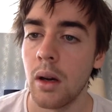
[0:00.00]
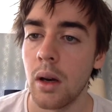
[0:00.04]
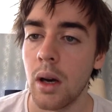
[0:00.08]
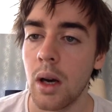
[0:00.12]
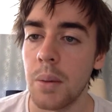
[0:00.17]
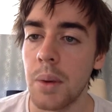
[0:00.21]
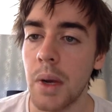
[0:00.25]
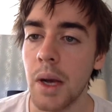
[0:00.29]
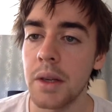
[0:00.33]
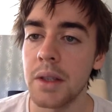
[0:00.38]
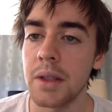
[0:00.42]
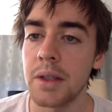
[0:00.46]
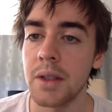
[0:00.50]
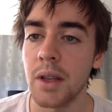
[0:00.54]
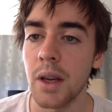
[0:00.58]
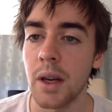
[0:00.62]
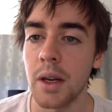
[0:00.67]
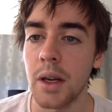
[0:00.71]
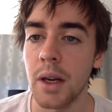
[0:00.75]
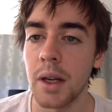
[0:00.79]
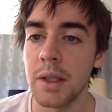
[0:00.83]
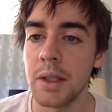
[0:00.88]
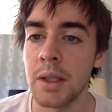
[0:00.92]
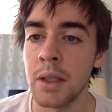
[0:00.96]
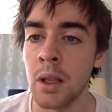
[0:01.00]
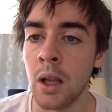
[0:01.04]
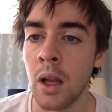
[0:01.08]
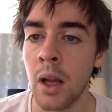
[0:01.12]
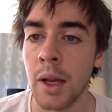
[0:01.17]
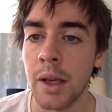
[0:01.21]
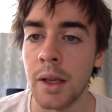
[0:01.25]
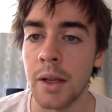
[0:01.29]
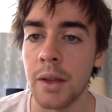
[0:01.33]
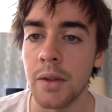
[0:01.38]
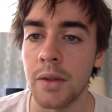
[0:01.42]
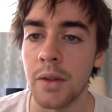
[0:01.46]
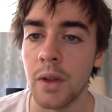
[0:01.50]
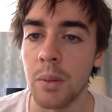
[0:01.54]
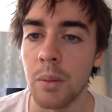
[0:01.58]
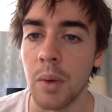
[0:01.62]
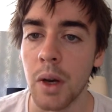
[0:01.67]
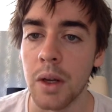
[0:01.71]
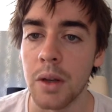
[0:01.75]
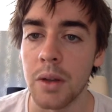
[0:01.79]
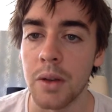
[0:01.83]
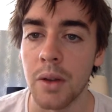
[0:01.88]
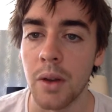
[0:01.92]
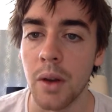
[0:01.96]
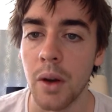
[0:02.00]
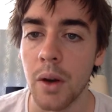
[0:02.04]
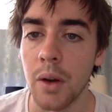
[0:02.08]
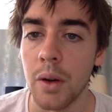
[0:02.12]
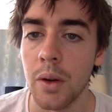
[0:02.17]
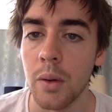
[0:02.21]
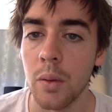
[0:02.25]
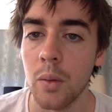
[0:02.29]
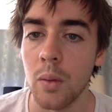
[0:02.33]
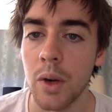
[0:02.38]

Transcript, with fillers: I about decided I didn't like it so much, though,